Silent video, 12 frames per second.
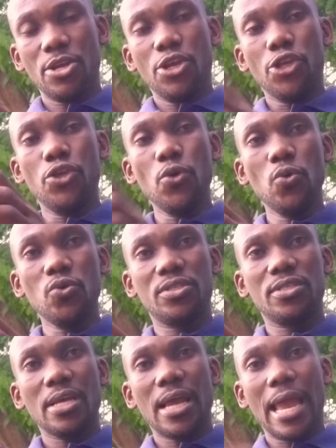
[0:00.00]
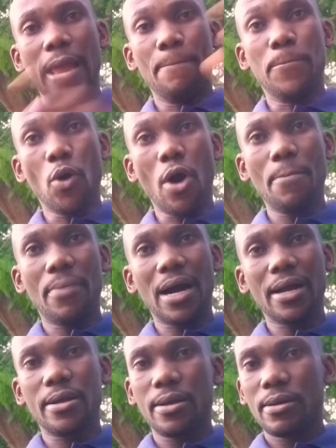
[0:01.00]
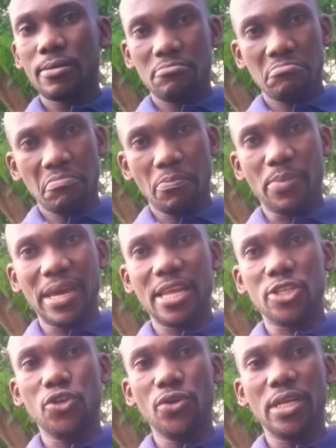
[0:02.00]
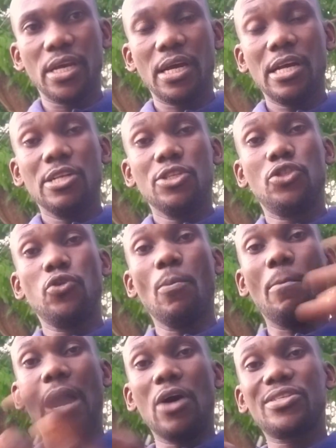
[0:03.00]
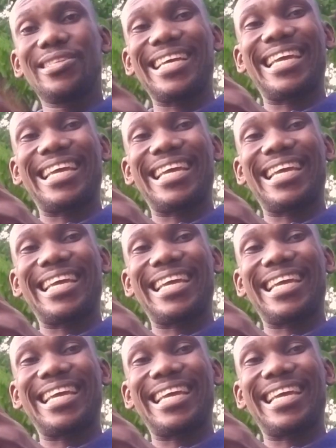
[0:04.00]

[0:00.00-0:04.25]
use a Boer buck, Beda Junior, to mount the